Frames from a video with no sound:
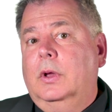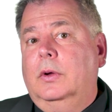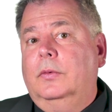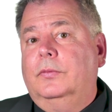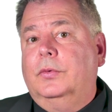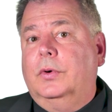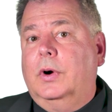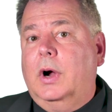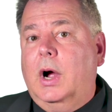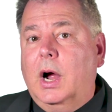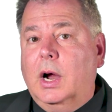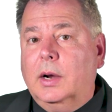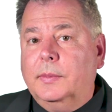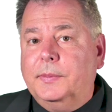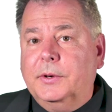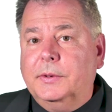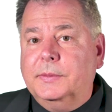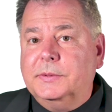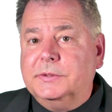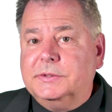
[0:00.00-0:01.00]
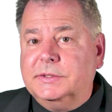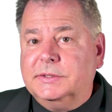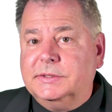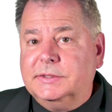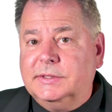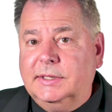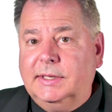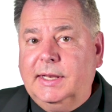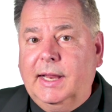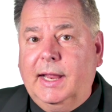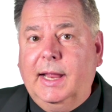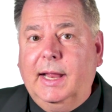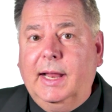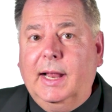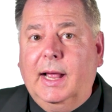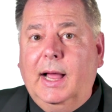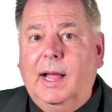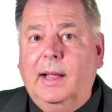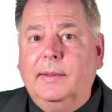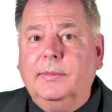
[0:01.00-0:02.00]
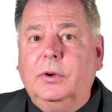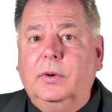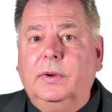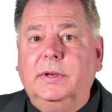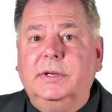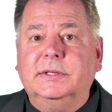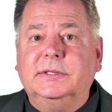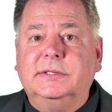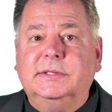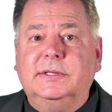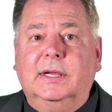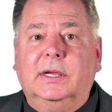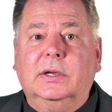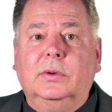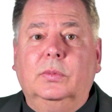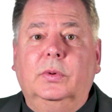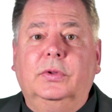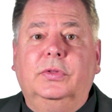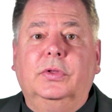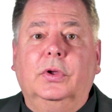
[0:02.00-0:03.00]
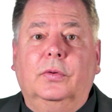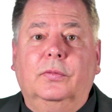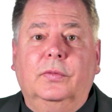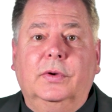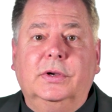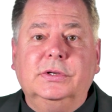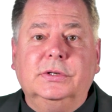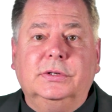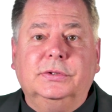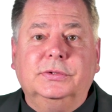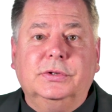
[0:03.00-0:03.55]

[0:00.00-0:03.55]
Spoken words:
for our purposes today, I'm going to stick with the original